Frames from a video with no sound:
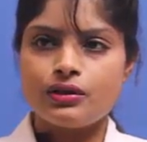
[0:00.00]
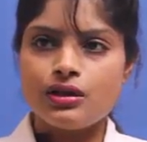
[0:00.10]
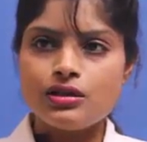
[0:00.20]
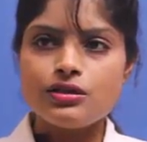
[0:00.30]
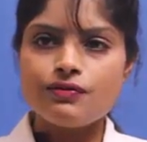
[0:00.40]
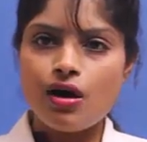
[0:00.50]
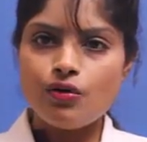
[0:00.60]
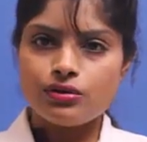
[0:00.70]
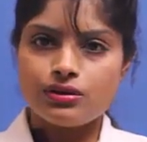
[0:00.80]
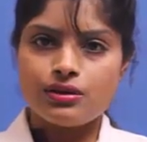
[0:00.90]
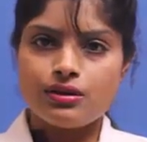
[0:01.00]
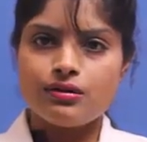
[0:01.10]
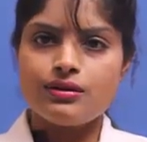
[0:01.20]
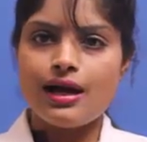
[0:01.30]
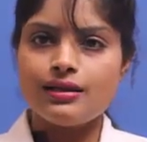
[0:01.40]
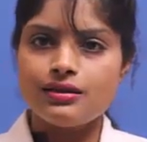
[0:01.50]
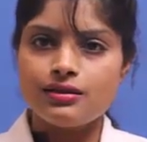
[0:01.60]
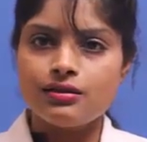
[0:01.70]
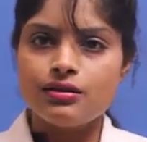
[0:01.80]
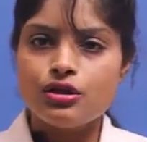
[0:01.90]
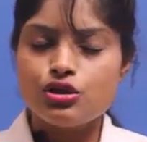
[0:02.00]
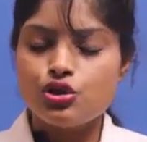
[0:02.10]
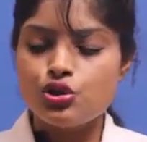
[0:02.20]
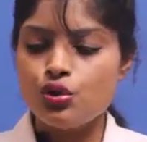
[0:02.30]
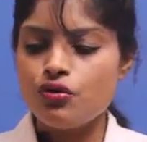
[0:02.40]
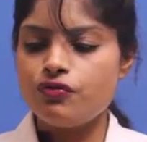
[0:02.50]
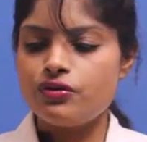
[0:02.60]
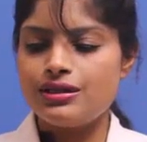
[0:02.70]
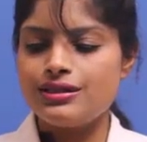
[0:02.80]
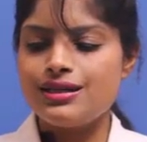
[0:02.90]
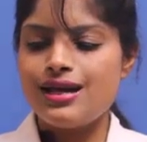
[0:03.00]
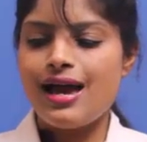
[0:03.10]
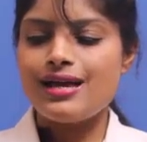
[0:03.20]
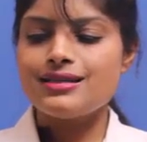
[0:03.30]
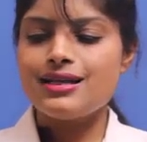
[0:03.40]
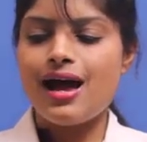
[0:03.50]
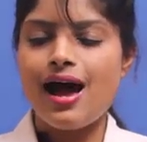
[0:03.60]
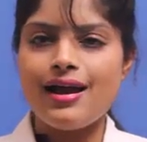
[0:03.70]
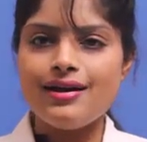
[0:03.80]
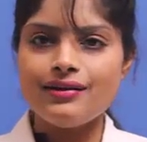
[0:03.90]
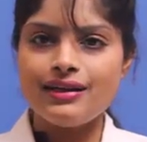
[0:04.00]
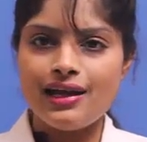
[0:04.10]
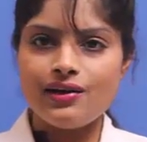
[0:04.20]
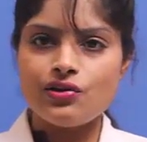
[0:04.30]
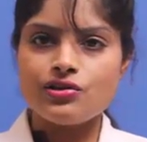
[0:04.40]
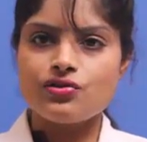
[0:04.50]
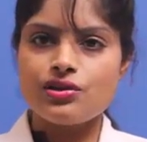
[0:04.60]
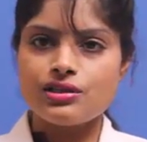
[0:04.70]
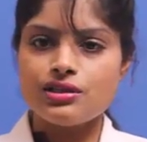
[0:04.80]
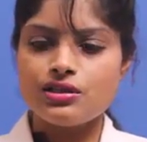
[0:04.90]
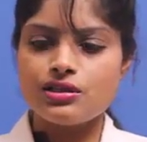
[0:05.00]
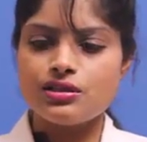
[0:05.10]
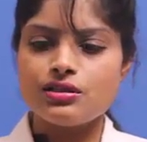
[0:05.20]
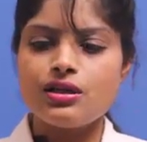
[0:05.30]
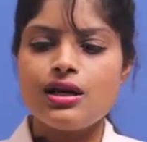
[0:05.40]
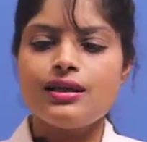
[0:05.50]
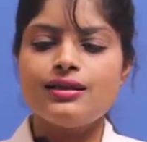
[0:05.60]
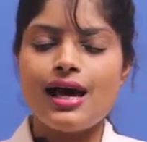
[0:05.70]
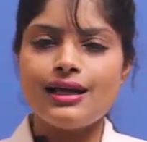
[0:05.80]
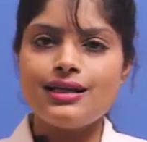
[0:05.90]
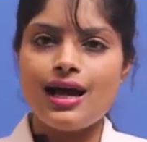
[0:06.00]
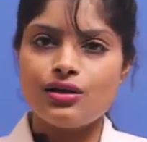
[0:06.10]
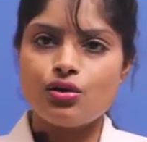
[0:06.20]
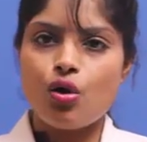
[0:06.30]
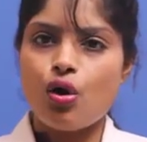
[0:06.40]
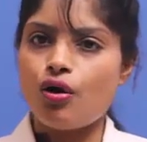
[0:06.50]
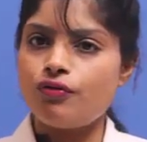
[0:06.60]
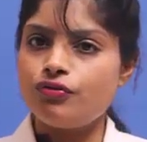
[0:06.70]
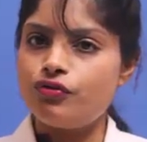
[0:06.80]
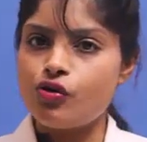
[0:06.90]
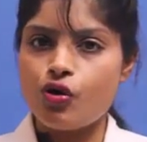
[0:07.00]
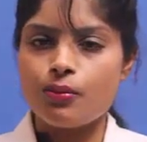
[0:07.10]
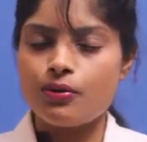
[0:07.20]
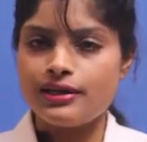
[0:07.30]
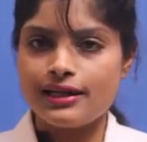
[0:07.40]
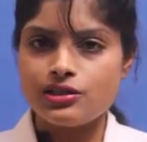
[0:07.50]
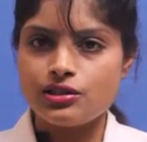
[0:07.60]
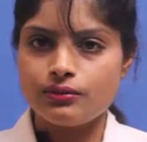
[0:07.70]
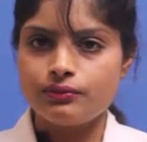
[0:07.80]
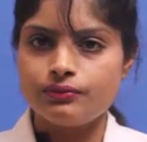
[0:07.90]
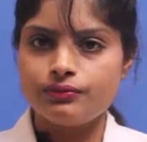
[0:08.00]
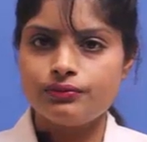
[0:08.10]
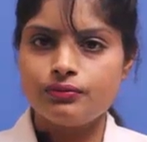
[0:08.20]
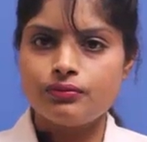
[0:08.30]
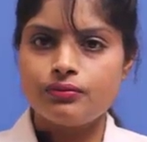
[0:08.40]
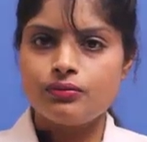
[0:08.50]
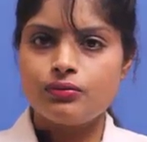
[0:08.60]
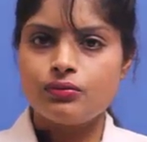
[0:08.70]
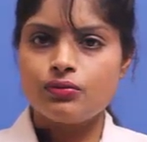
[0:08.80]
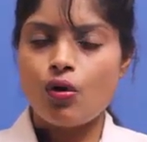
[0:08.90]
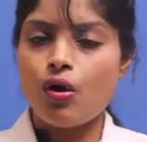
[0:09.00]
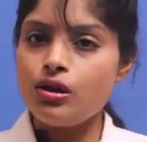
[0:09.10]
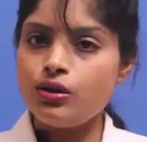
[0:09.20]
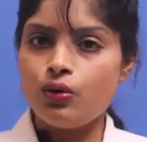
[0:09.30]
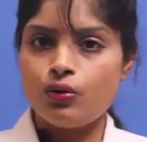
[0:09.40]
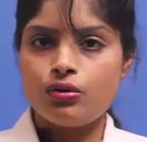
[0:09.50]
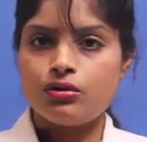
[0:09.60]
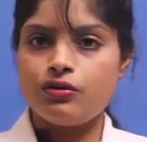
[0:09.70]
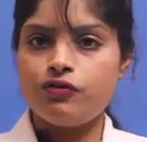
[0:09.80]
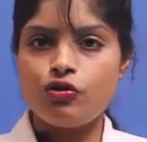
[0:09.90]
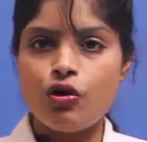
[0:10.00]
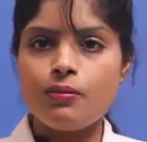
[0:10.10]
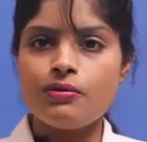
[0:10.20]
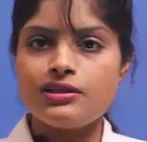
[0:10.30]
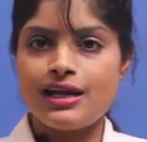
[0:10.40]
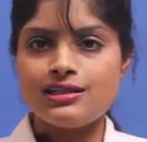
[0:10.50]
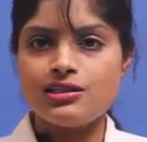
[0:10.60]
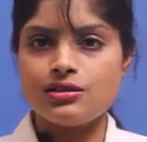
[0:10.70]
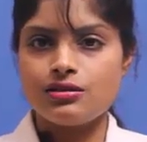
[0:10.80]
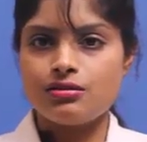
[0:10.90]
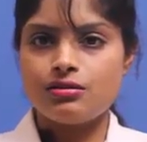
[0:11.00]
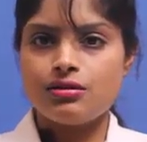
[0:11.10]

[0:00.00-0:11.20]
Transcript: It is found that the Duraphat has a higher caries resistance than that of Fluor protector. Although the Fluor protector,